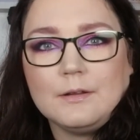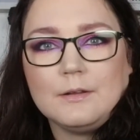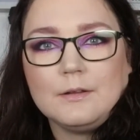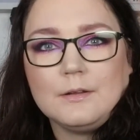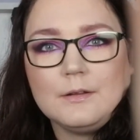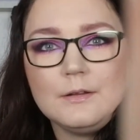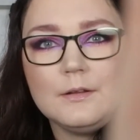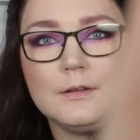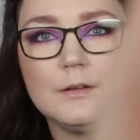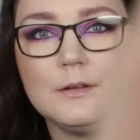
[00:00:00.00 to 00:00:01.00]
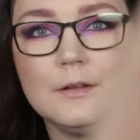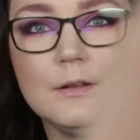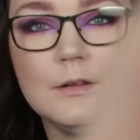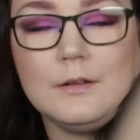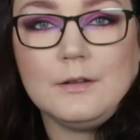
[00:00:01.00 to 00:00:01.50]

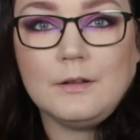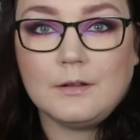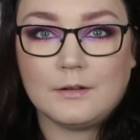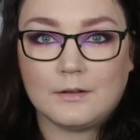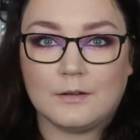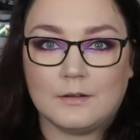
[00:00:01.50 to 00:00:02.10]
(silence)